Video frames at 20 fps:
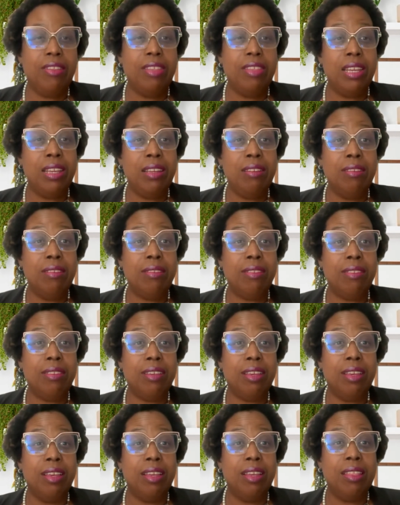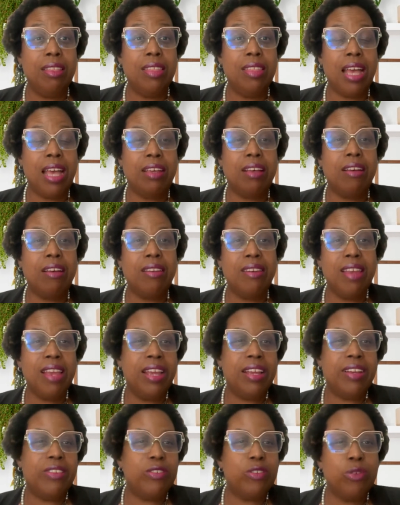things that
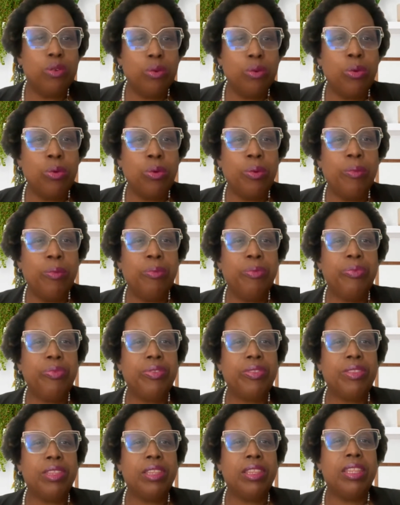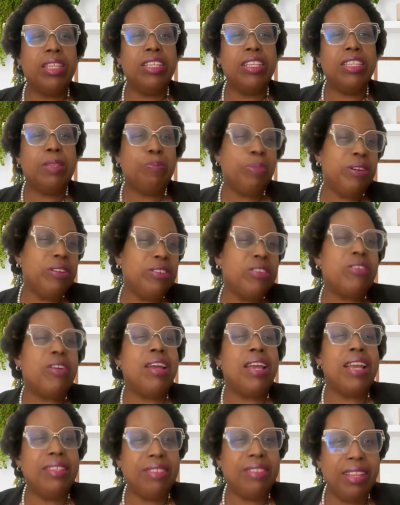connect to the
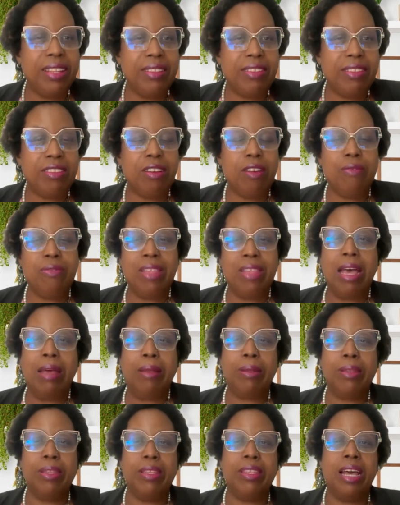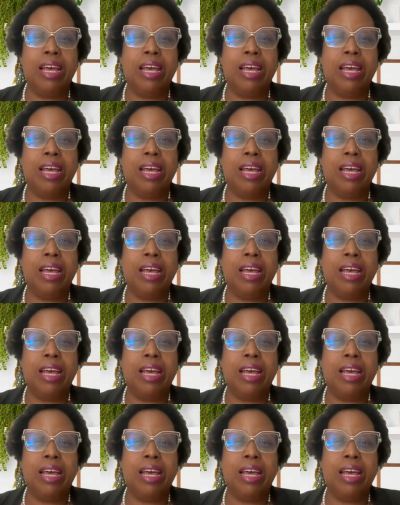spiritual essence of that